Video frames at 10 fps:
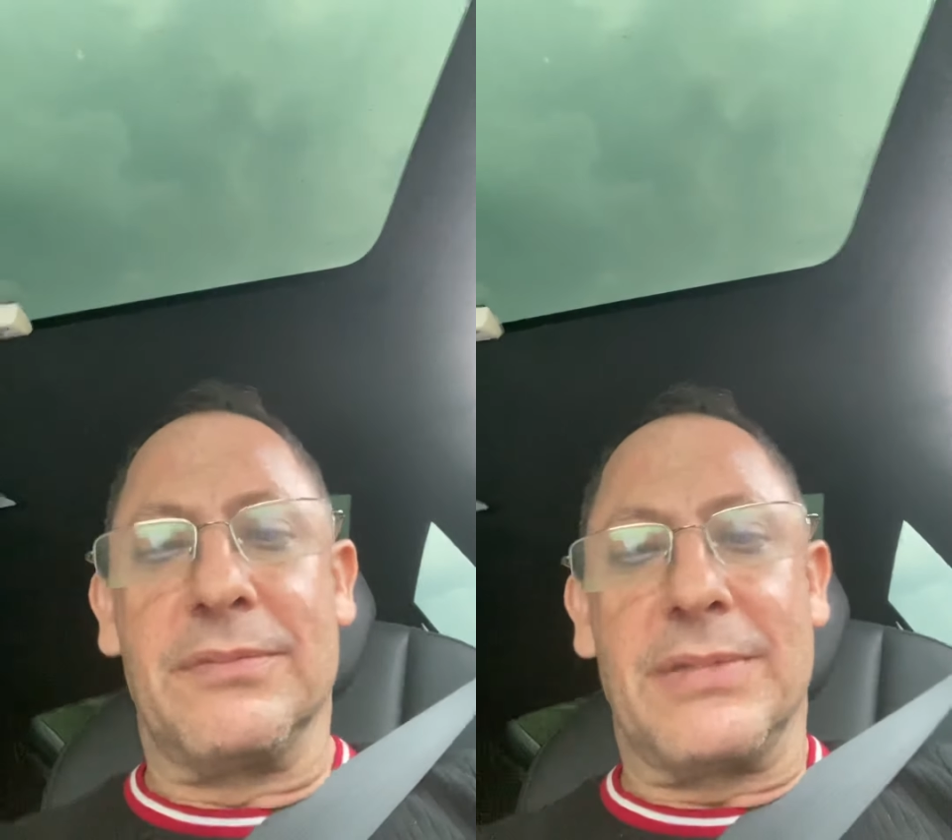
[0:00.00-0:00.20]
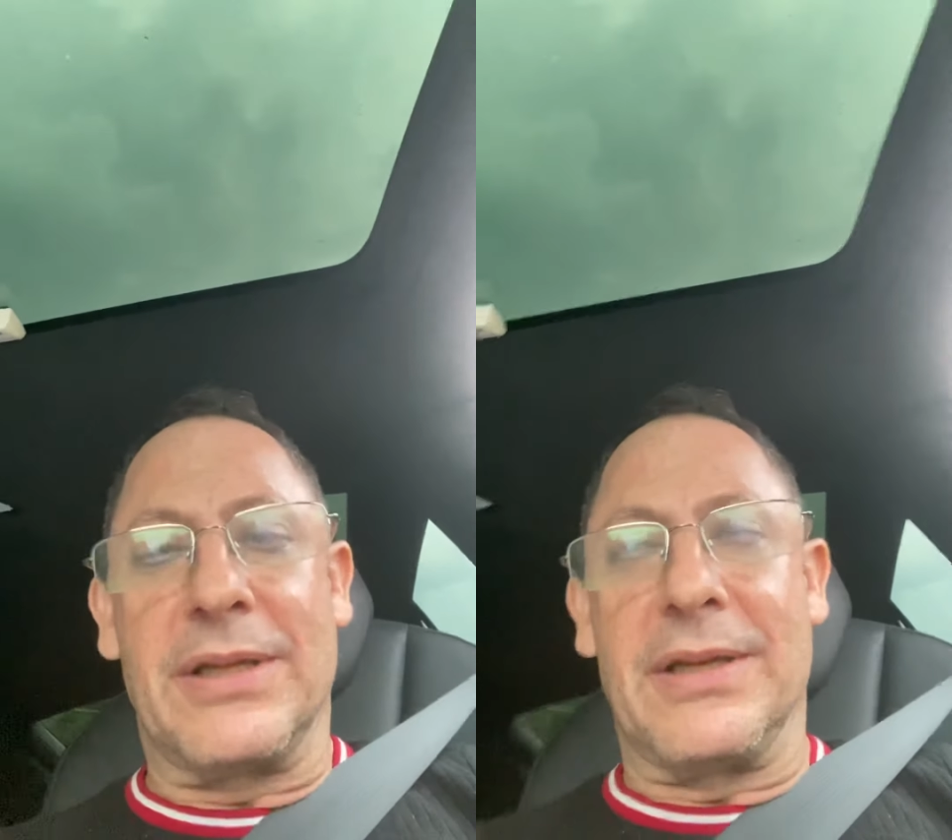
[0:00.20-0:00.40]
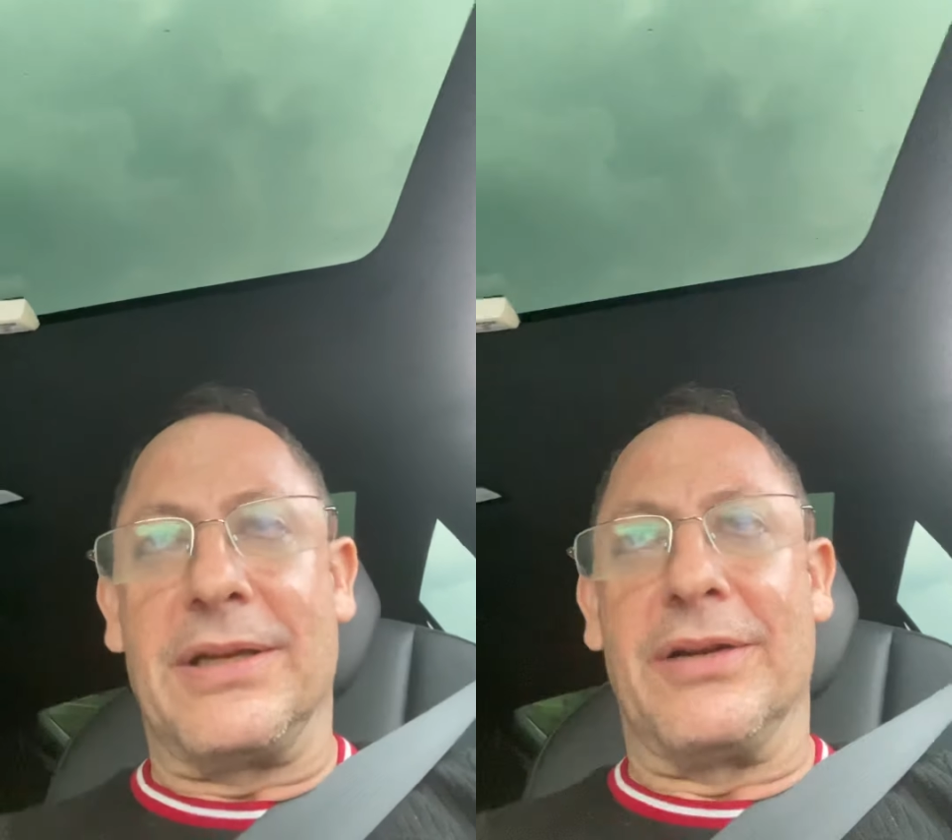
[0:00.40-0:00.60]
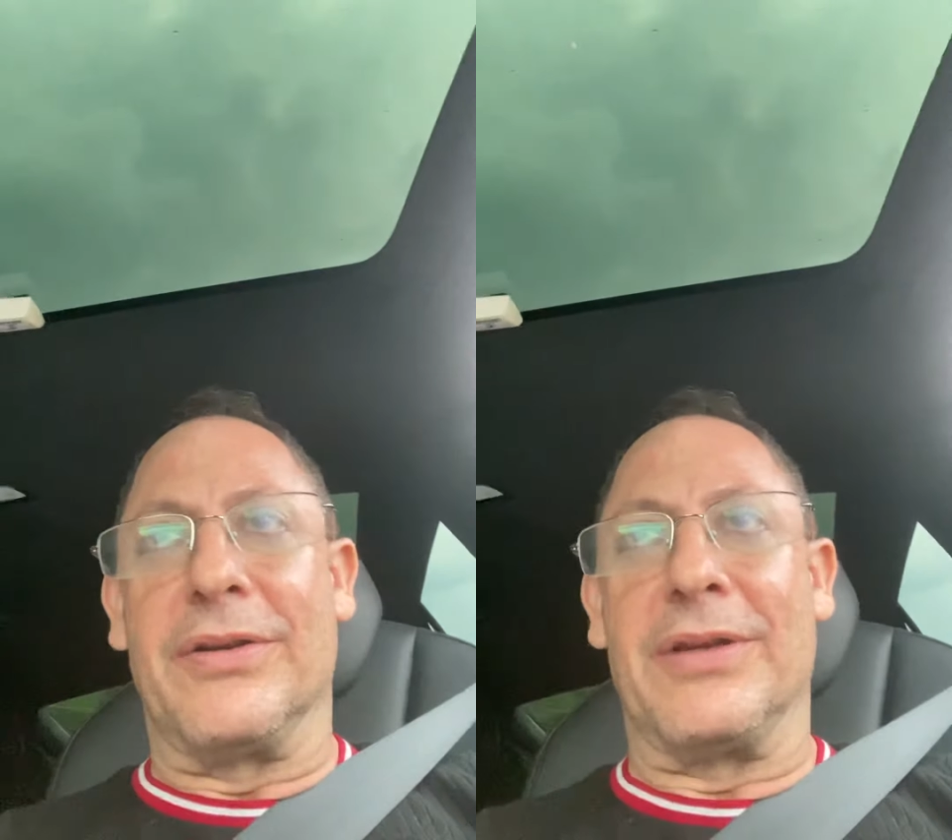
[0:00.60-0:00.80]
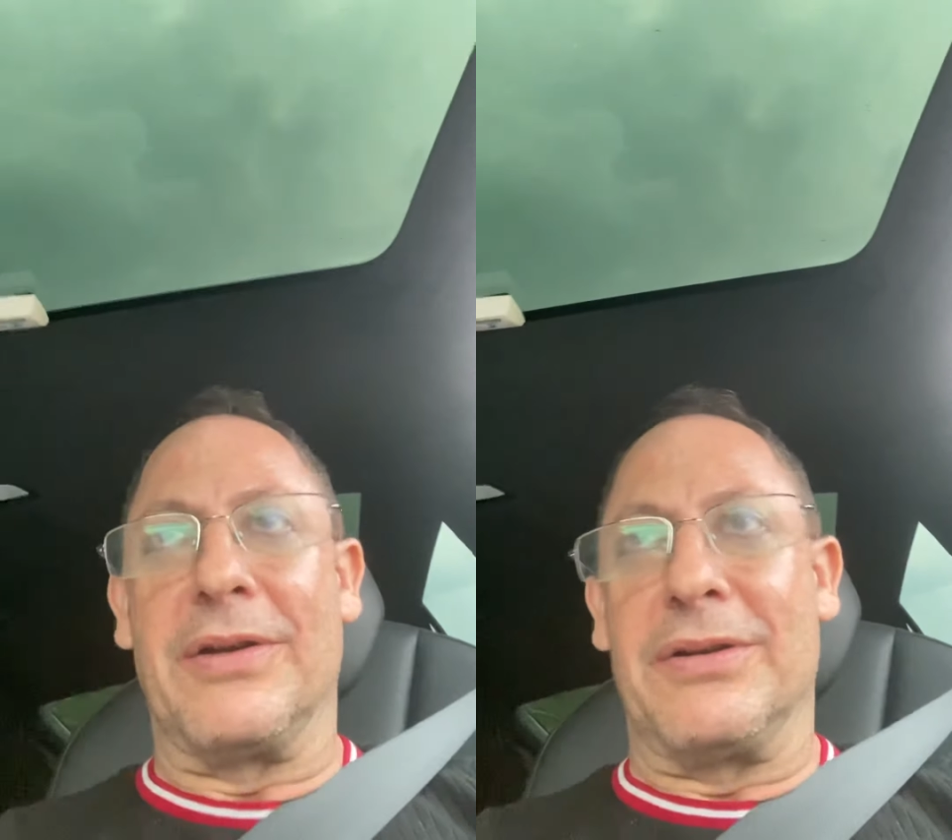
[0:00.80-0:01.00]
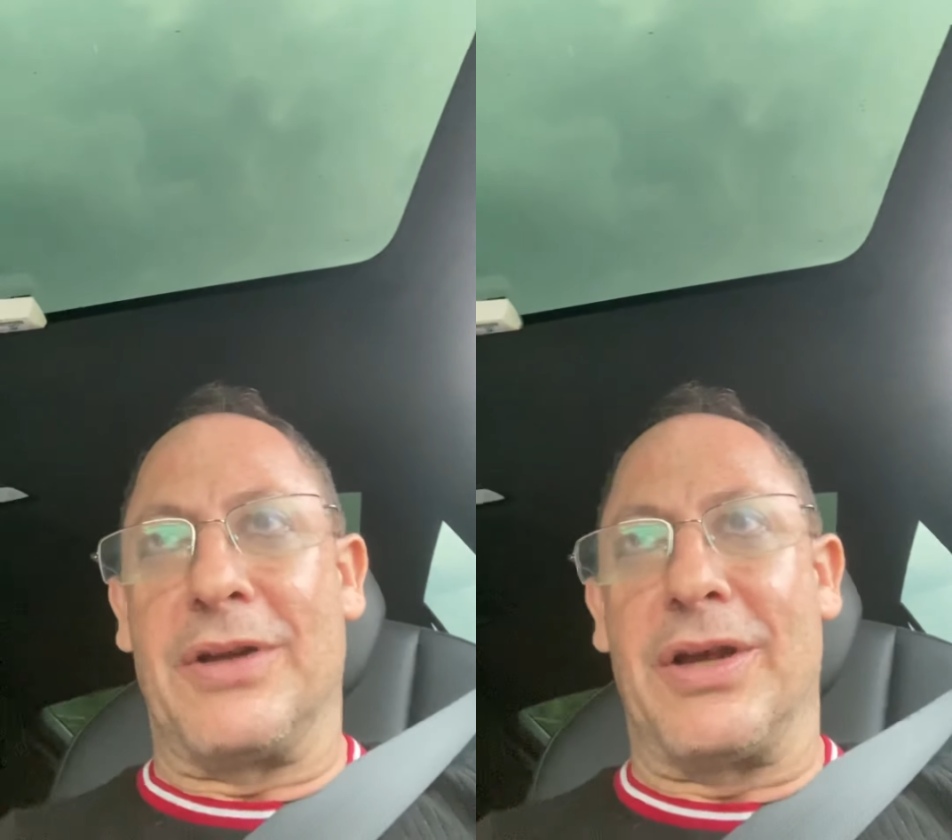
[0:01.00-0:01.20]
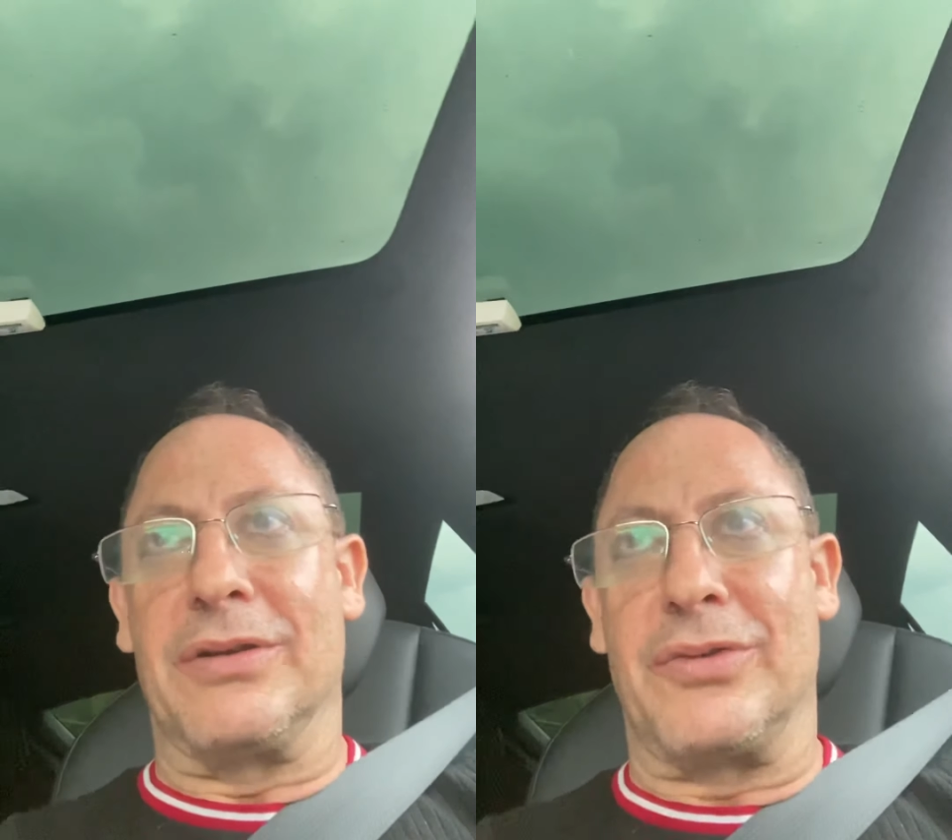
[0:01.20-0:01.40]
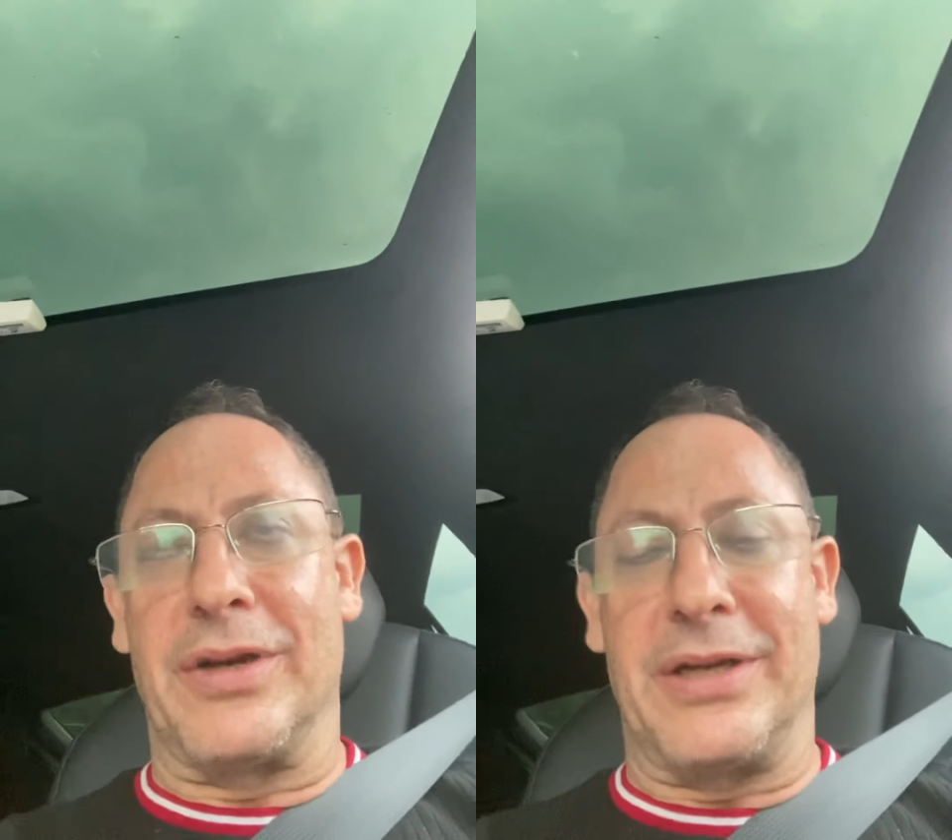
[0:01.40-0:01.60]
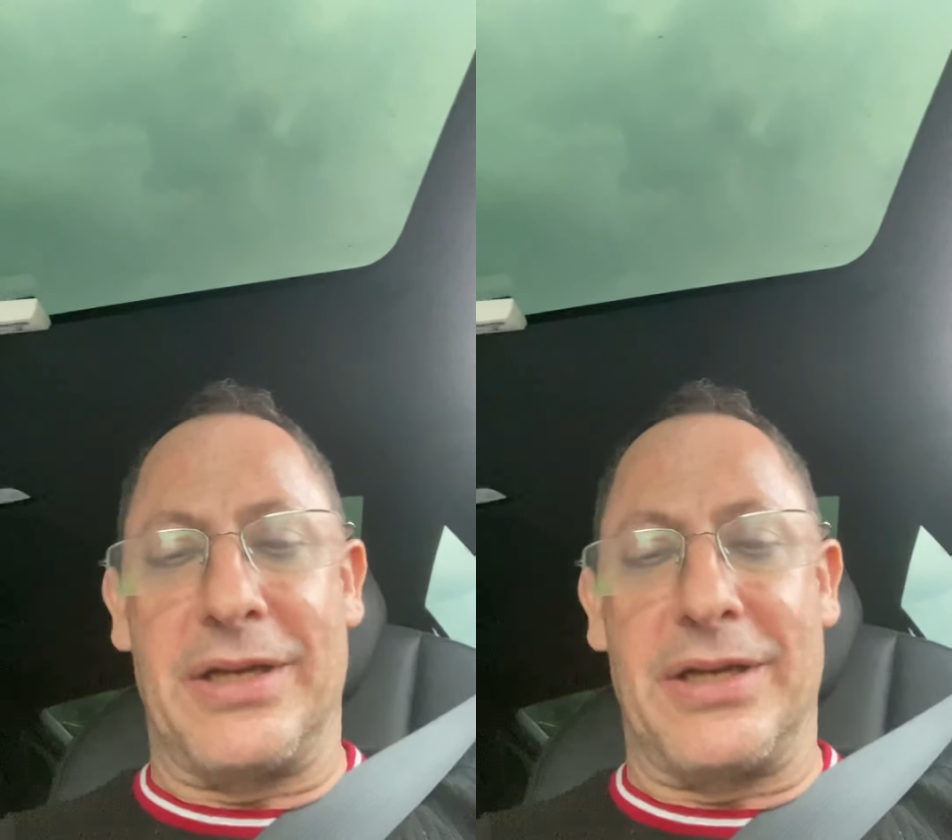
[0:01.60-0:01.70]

You know, that all created,